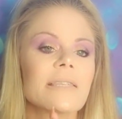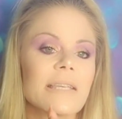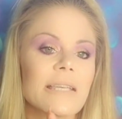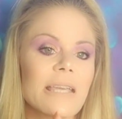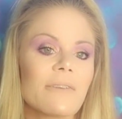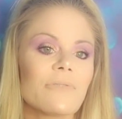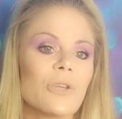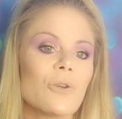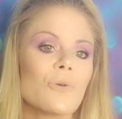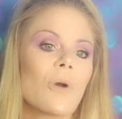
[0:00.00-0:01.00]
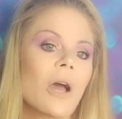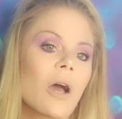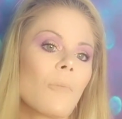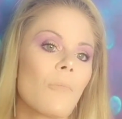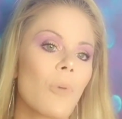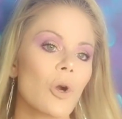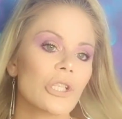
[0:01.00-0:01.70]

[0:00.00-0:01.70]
to give you more